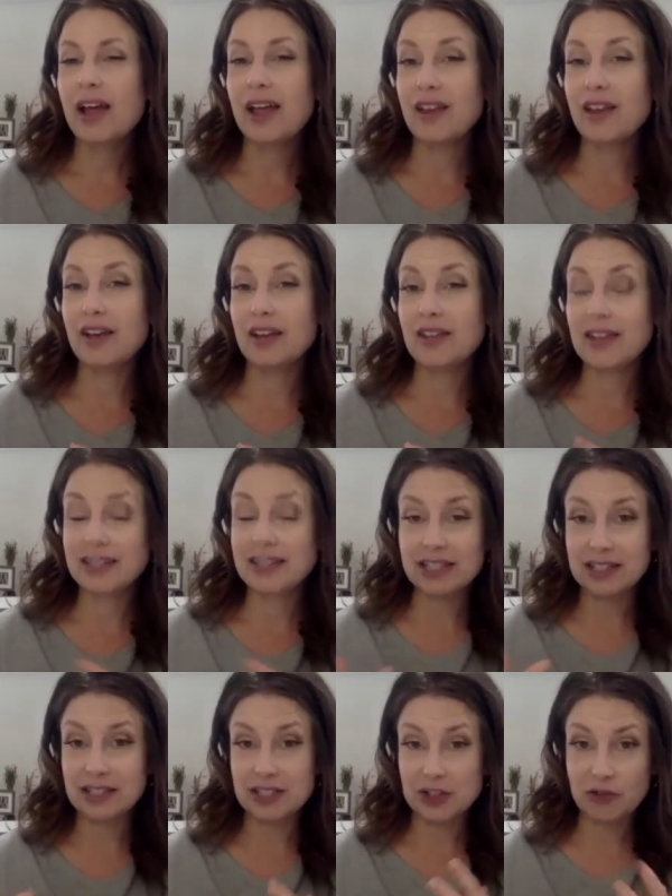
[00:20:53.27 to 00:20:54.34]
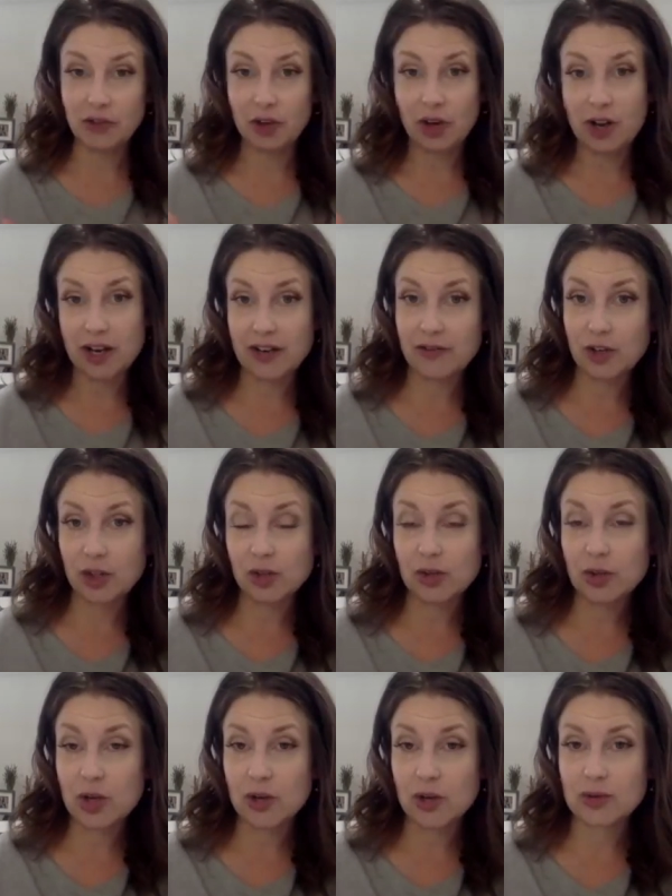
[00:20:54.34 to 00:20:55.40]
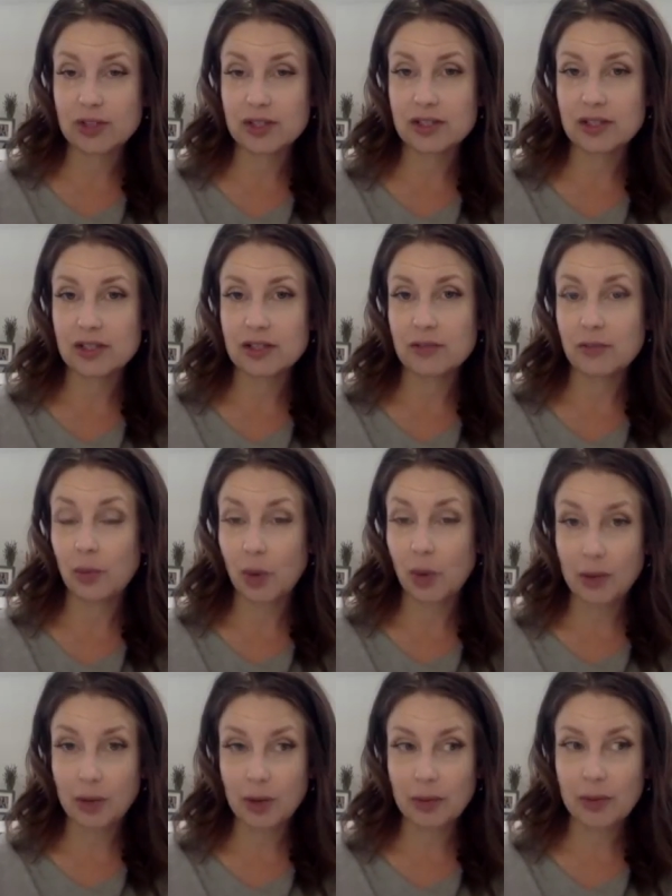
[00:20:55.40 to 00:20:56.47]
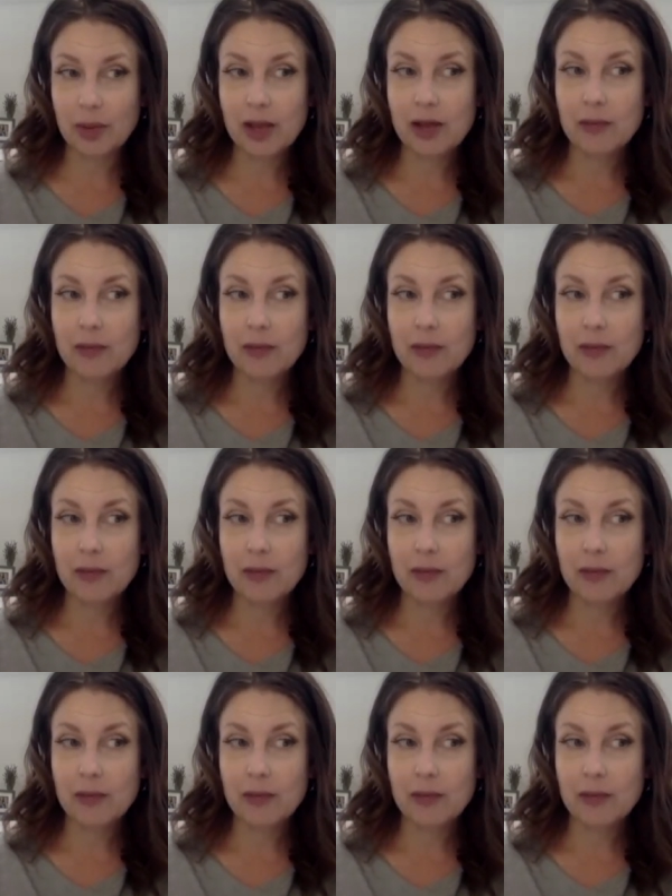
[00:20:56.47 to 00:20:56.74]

and that's a different kind of a glucose problem.